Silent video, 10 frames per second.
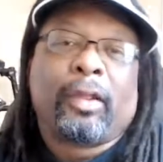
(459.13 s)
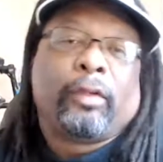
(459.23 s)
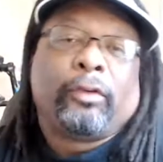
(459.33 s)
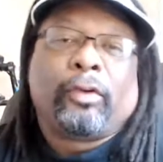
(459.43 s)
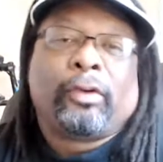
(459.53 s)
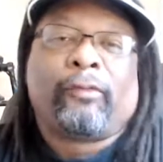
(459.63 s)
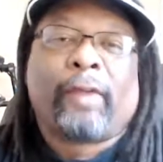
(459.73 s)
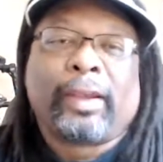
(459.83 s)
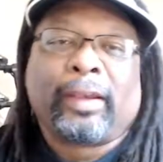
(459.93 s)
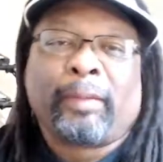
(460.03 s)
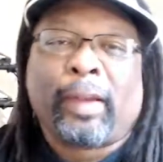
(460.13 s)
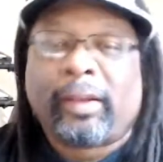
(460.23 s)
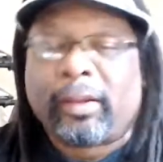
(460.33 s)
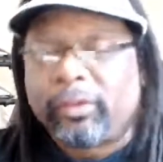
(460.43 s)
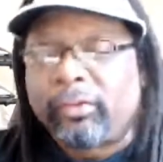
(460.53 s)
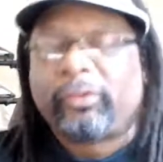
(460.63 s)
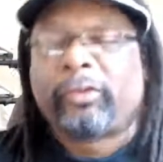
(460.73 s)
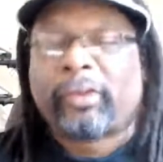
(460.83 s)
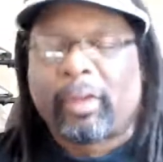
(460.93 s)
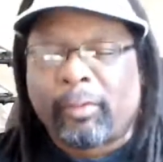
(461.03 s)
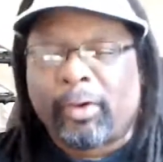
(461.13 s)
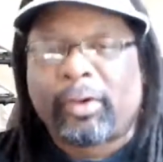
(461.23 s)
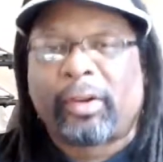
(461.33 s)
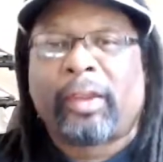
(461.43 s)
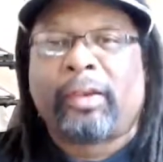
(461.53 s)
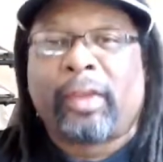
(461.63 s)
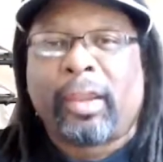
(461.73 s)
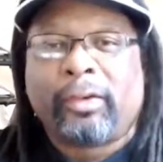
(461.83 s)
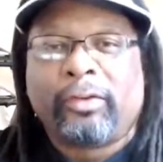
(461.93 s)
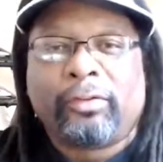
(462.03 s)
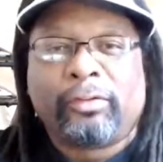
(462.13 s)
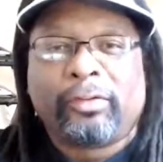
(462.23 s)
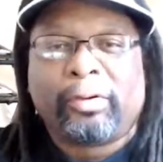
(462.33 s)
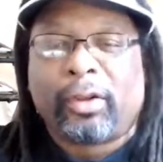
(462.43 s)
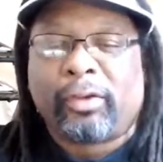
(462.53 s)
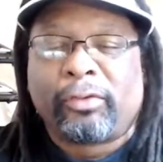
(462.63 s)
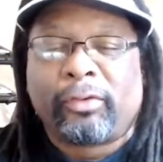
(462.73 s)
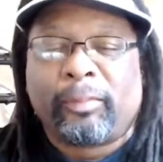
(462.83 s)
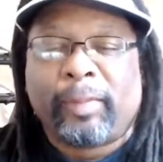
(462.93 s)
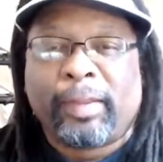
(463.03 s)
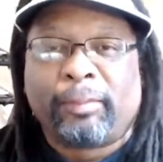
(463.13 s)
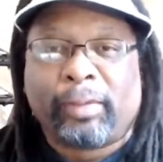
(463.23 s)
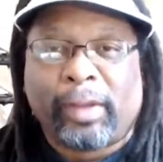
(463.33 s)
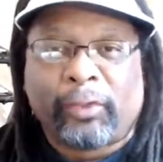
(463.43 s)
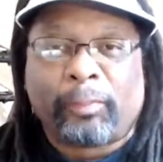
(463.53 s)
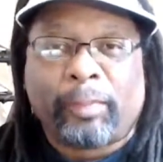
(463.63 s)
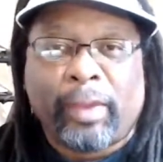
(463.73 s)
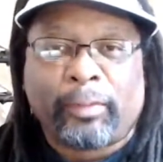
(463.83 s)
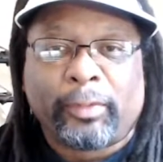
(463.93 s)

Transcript: don't invite anybody and you just come on and you're being blessed by the